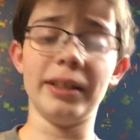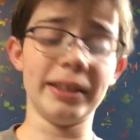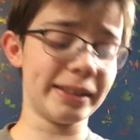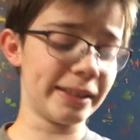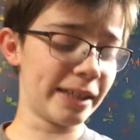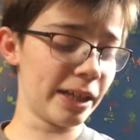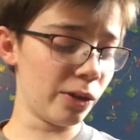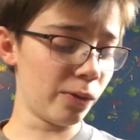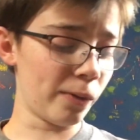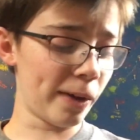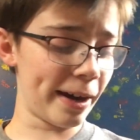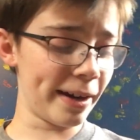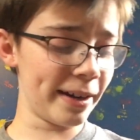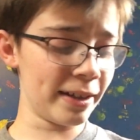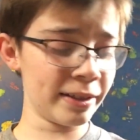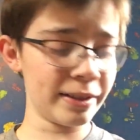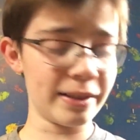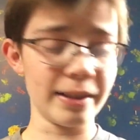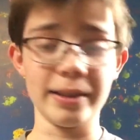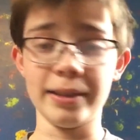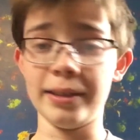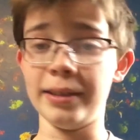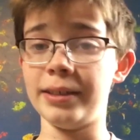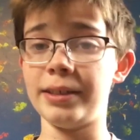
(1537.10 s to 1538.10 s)
let's get right
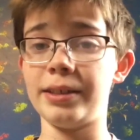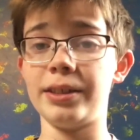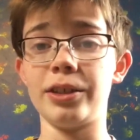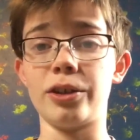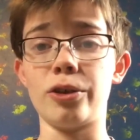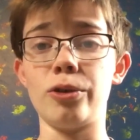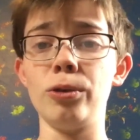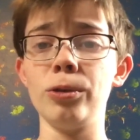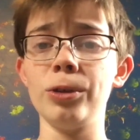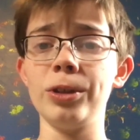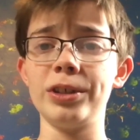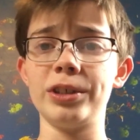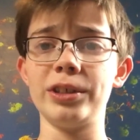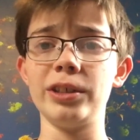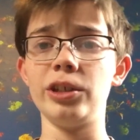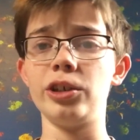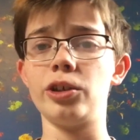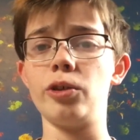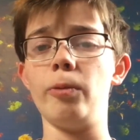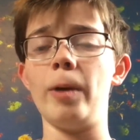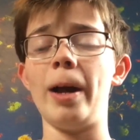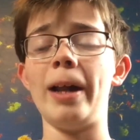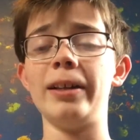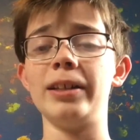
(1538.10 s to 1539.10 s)
into this. The coolest
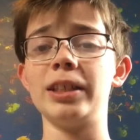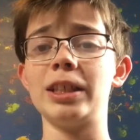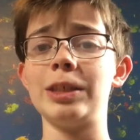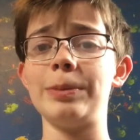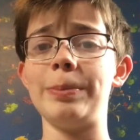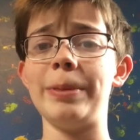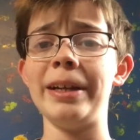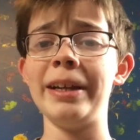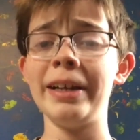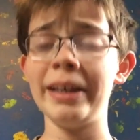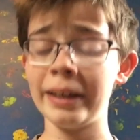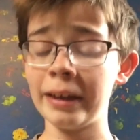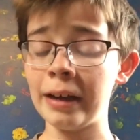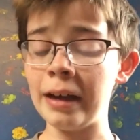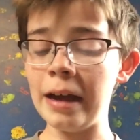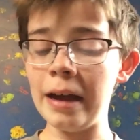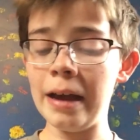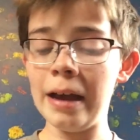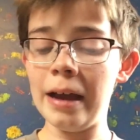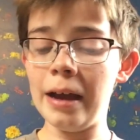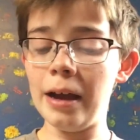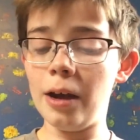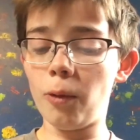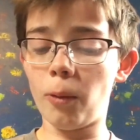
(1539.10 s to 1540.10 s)
look while it's spinning,
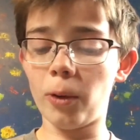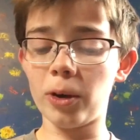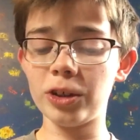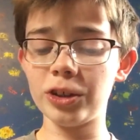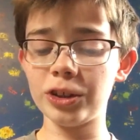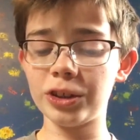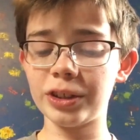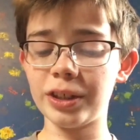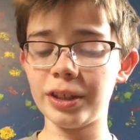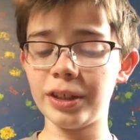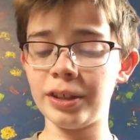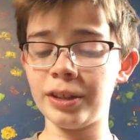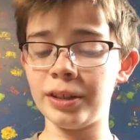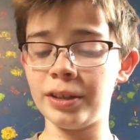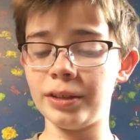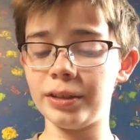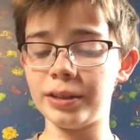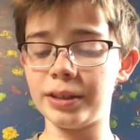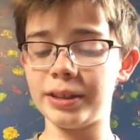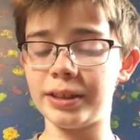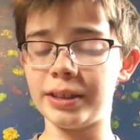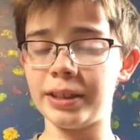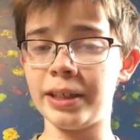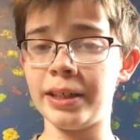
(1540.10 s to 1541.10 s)
we're just going
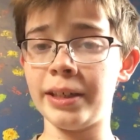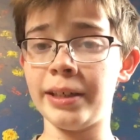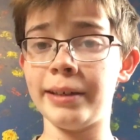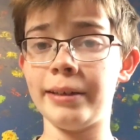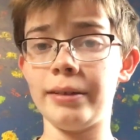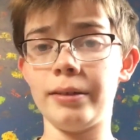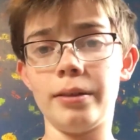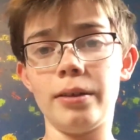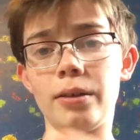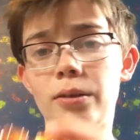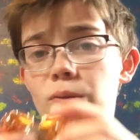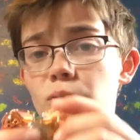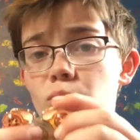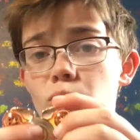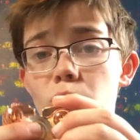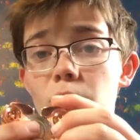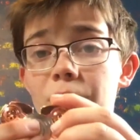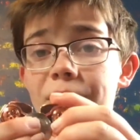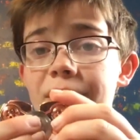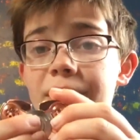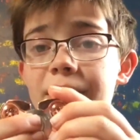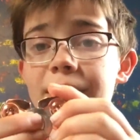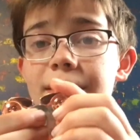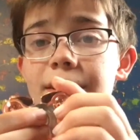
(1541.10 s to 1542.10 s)
to see
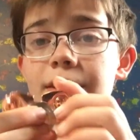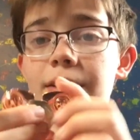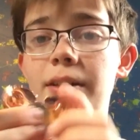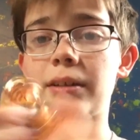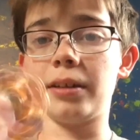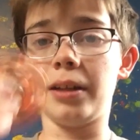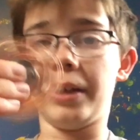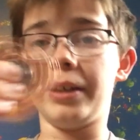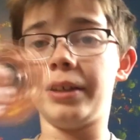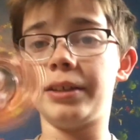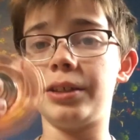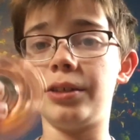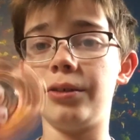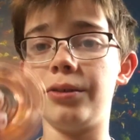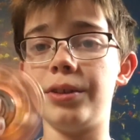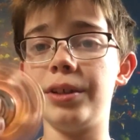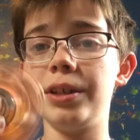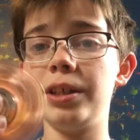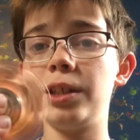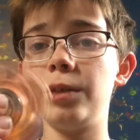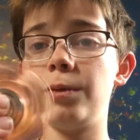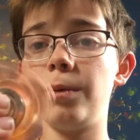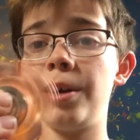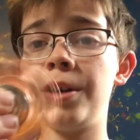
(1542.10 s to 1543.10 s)
what these look like. So
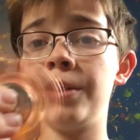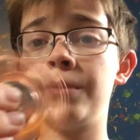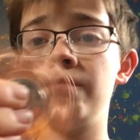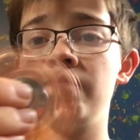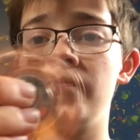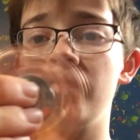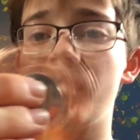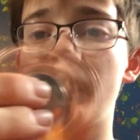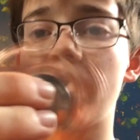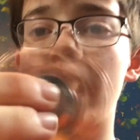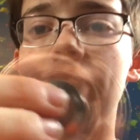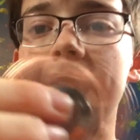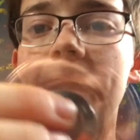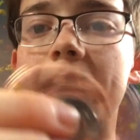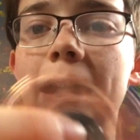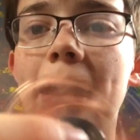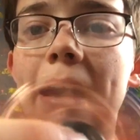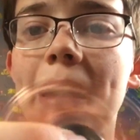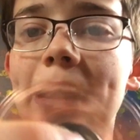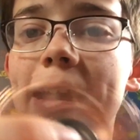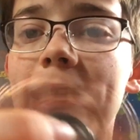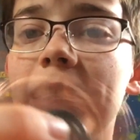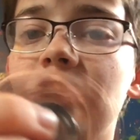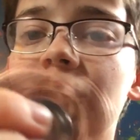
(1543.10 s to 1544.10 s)
this one,
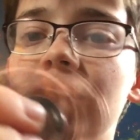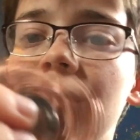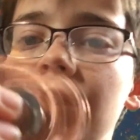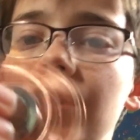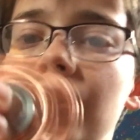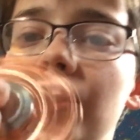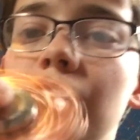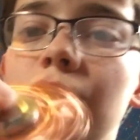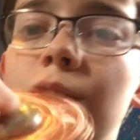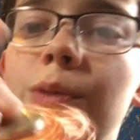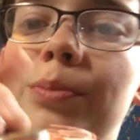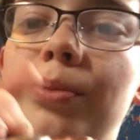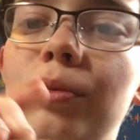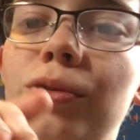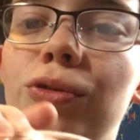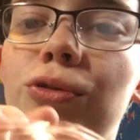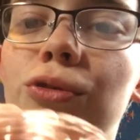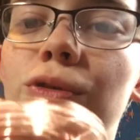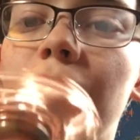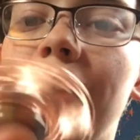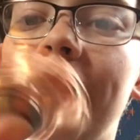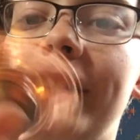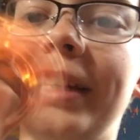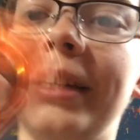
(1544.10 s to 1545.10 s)
it actually looks
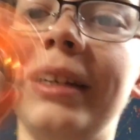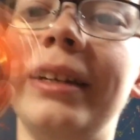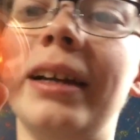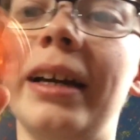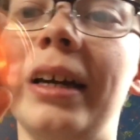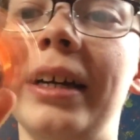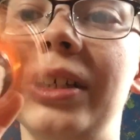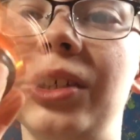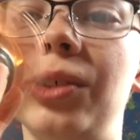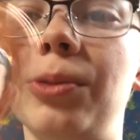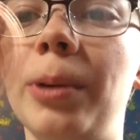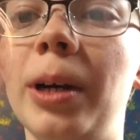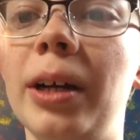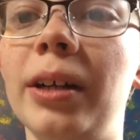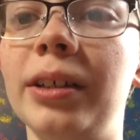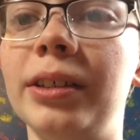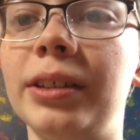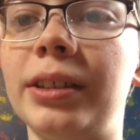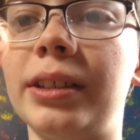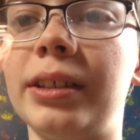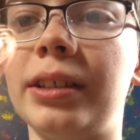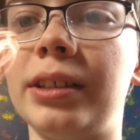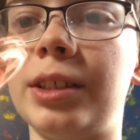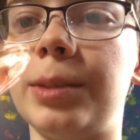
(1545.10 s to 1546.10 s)
pretty nice while
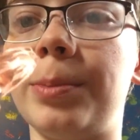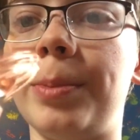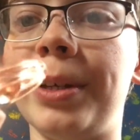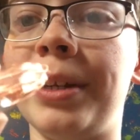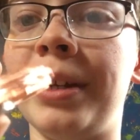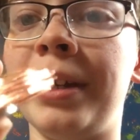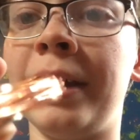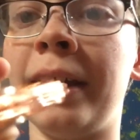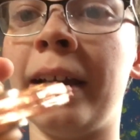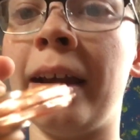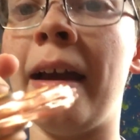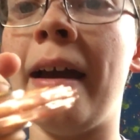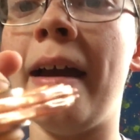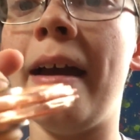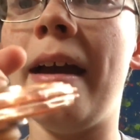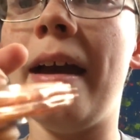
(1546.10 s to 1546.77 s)
it's spinning.